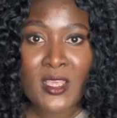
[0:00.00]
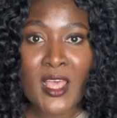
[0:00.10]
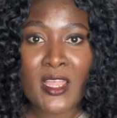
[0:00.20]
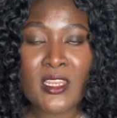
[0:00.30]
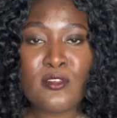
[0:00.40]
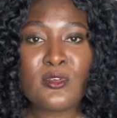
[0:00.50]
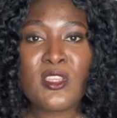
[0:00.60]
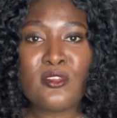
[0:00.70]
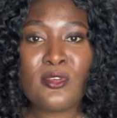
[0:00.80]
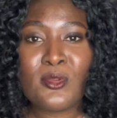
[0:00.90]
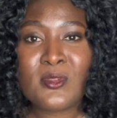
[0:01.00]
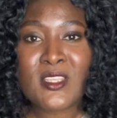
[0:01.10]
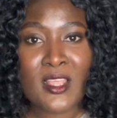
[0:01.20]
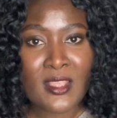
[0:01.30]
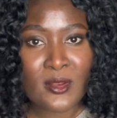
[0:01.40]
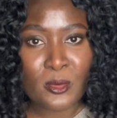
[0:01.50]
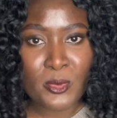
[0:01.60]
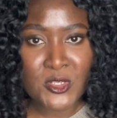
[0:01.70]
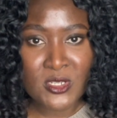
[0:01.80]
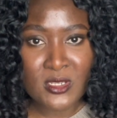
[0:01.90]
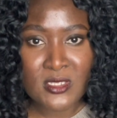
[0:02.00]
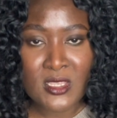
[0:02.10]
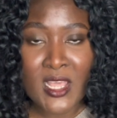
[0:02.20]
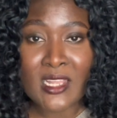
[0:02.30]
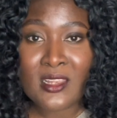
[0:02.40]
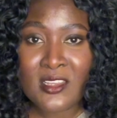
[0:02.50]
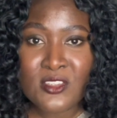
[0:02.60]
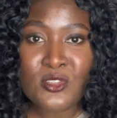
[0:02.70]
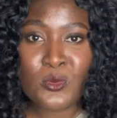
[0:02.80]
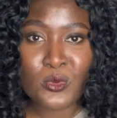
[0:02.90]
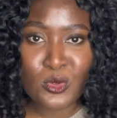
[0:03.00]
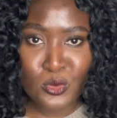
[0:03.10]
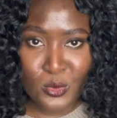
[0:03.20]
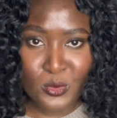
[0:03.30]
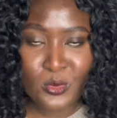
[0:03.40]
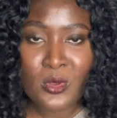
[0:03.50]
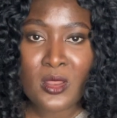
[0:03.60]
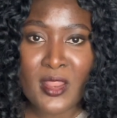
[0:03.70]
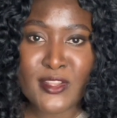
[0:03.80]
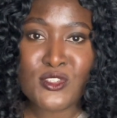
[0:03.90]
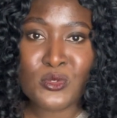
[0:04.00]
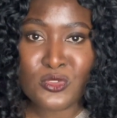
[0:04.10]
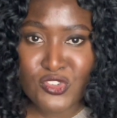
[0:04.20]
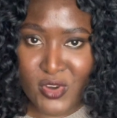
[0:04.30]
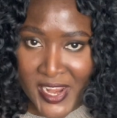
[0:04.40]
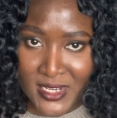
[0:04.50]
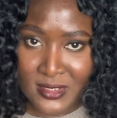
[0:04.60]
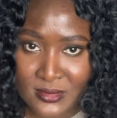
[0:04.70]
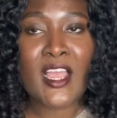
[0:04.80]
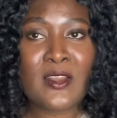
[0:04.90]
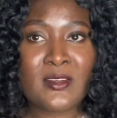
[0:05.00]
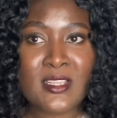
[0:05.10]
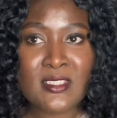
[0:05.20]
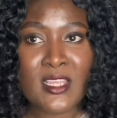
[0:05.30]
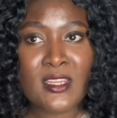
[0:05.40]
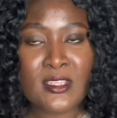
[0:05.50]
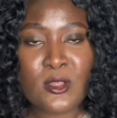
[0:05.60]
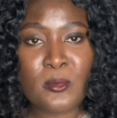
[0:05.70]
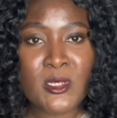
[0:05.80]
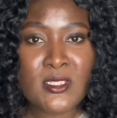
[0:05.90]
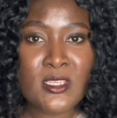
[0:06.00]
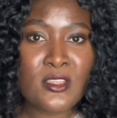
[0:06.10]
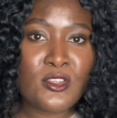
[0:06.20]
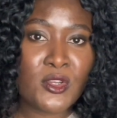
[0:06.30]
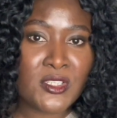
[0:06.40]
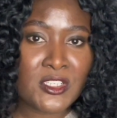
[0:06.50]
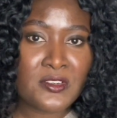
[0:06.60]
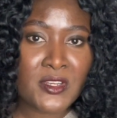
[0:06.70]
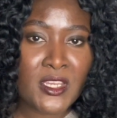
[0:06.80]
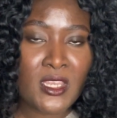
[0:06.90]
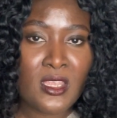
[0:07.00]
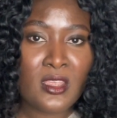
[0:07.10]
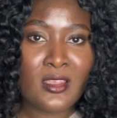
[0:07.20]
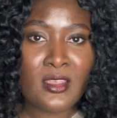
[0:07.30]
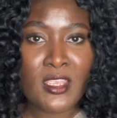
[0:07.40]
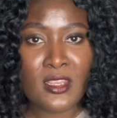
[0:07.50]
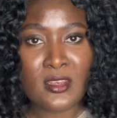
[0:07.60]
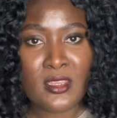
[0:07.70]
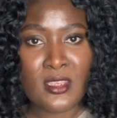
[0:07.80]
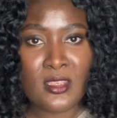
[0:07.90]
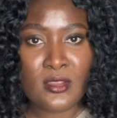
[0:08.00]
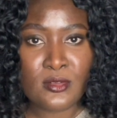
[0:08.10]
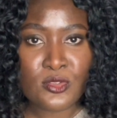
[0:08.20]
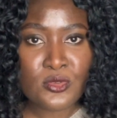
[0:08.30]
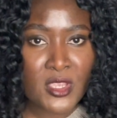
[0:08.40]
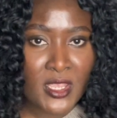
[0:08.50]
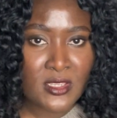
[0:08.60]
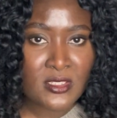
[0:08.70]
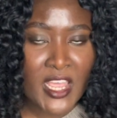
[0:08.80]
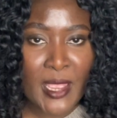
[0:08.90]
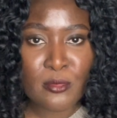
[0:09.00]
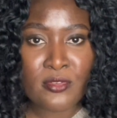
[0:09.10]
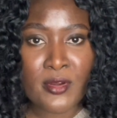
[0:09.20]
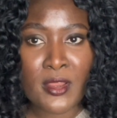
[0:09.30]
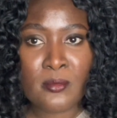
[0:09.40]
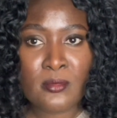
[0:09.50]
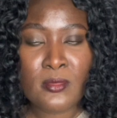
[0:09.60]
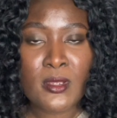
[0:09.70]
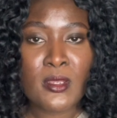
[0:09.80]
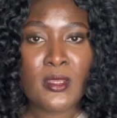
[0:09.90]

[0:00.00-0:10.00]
And even if you don't get that opportunity, at least you would know that you tried. I can understand that completing your degree in the 2 years time frame